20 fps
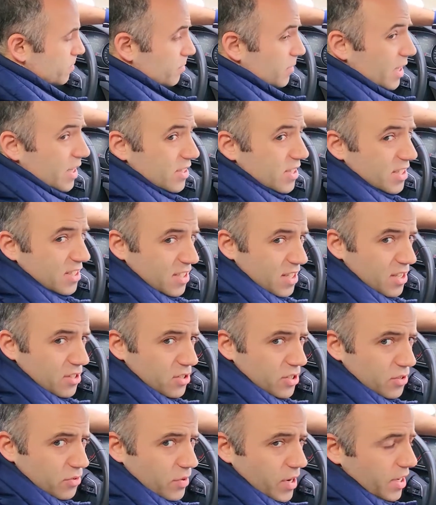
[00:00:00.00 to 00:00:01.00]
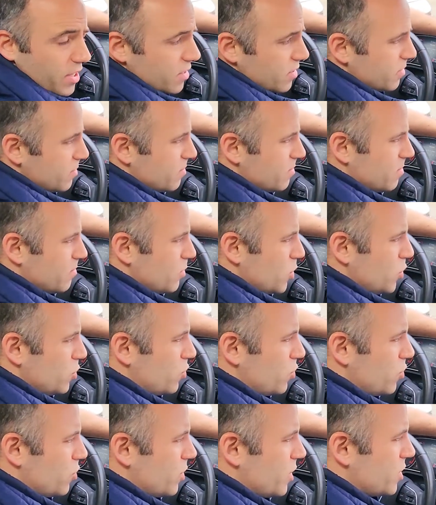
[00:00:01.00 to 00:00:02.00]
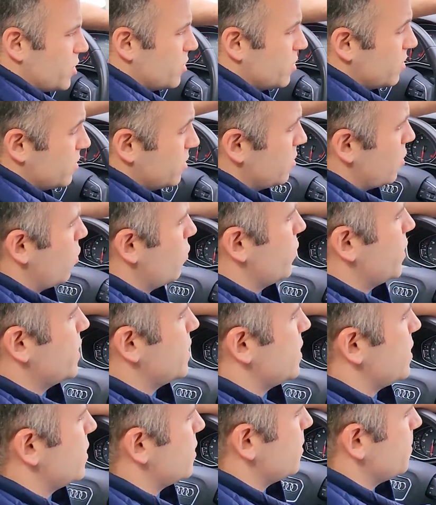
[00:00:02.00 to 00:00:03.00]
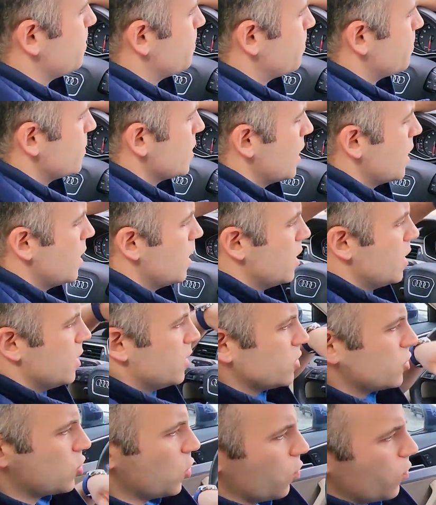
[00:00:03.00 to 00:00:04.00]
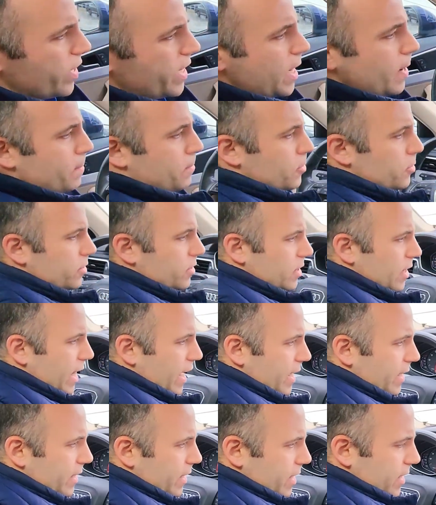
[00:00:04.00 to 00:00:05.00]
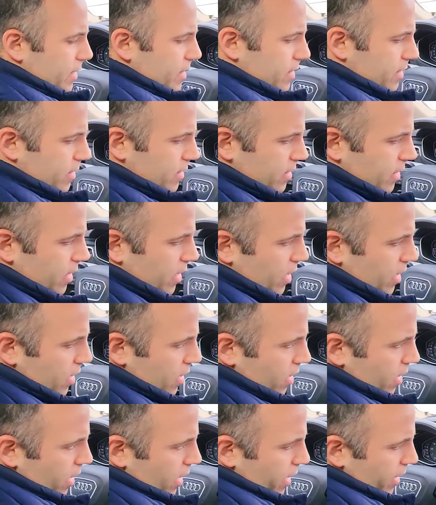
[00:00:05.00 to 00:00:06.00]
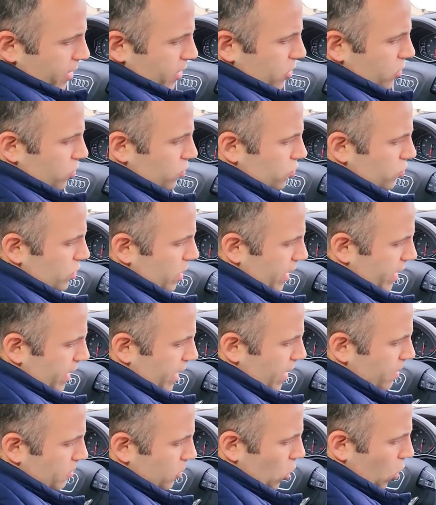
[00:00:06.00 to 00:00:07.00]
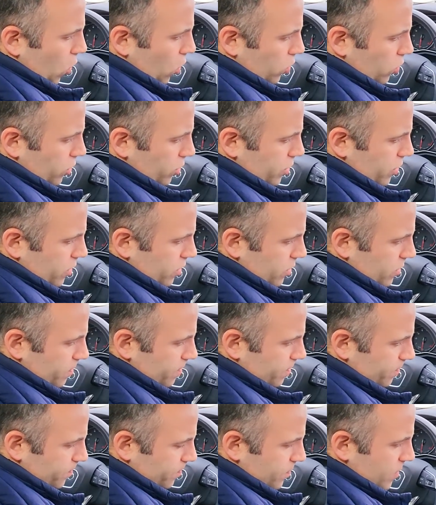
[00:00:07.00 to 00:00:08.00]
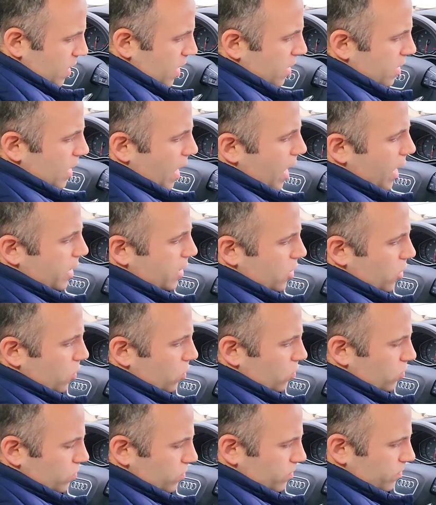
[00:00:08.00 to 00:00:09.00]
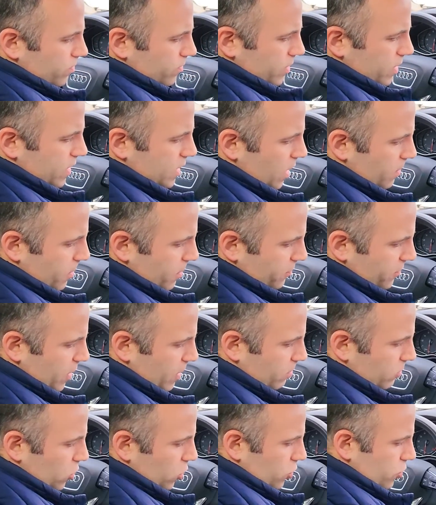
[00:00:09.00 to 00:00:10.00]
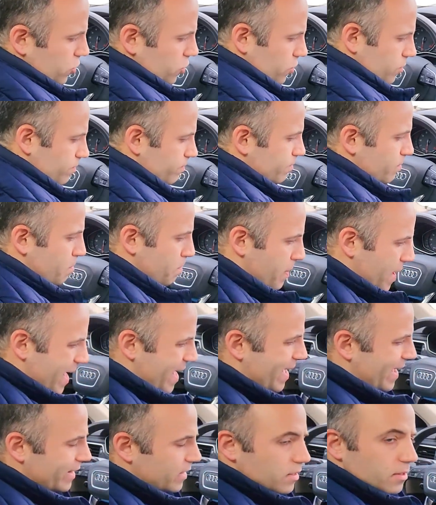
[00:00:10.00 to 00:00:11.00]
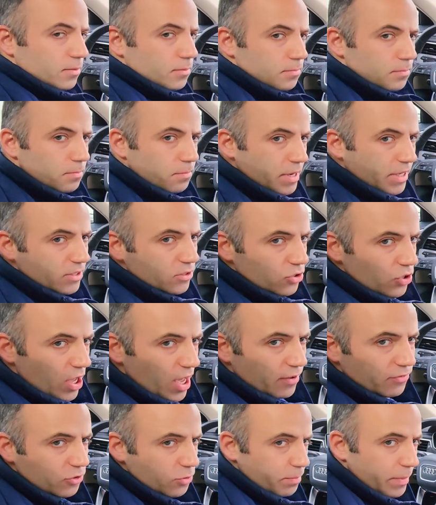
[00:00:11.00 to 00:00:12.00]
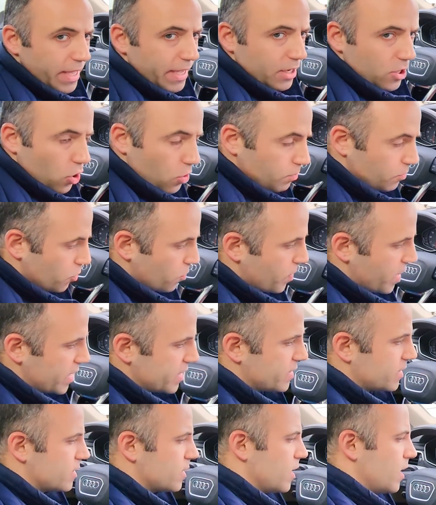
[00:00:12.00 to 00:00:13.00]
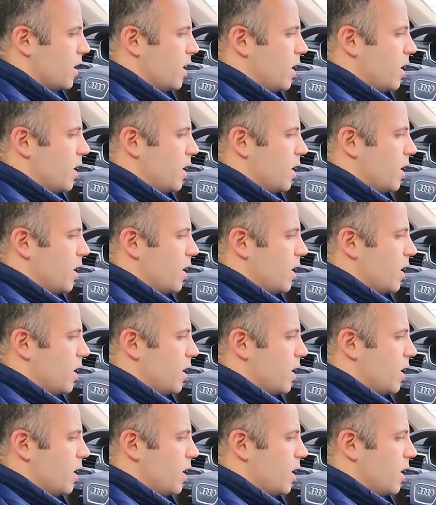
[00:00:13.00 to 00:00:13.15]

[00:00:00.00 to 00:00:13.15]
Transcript: because it's easier, right? Bluetooth connection is always easy. So when I put like this, I use the cable holders. I know some of them looks bad, but you have to make compromise.